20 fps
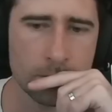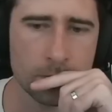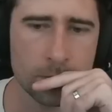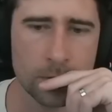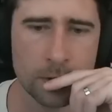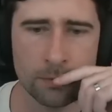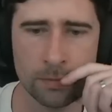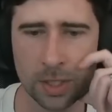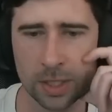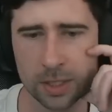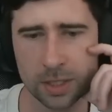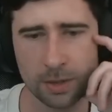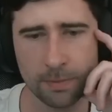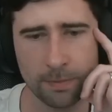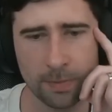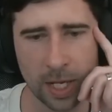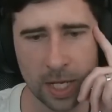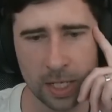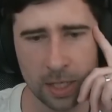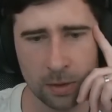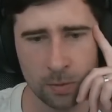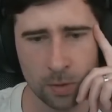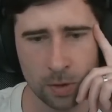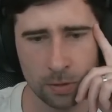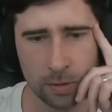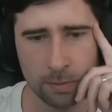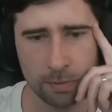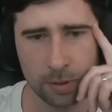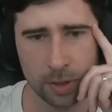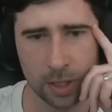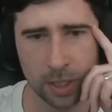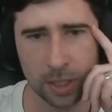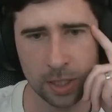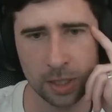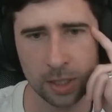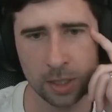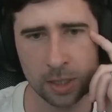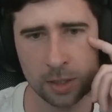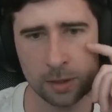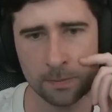I'm like debating what we play in
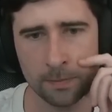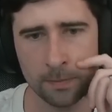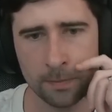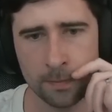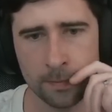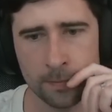him.